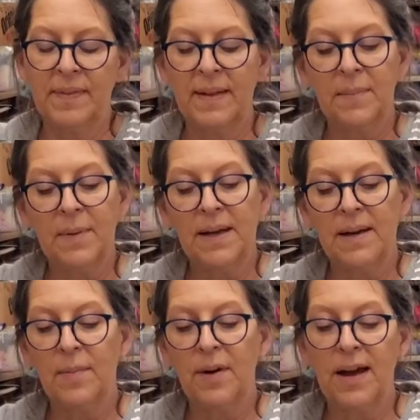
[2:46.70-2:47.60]
I'm going
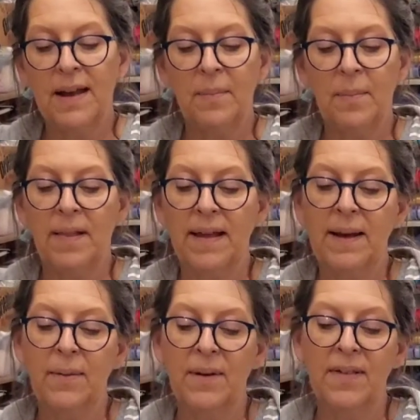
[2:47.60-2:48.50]
to kind of play
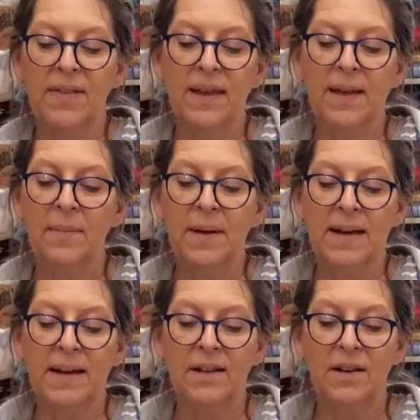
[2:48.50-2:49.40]
with and make
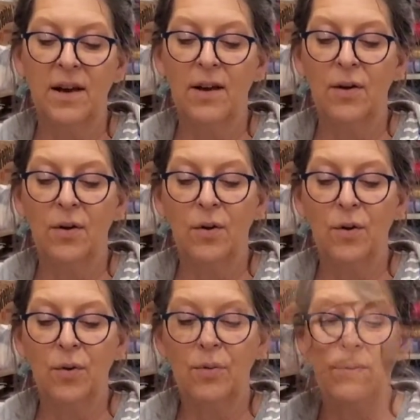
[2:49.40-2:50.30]
a
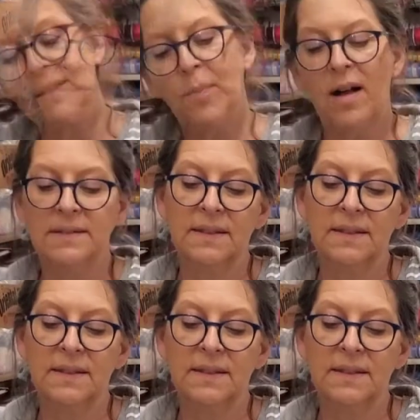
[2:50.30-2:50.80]
nose.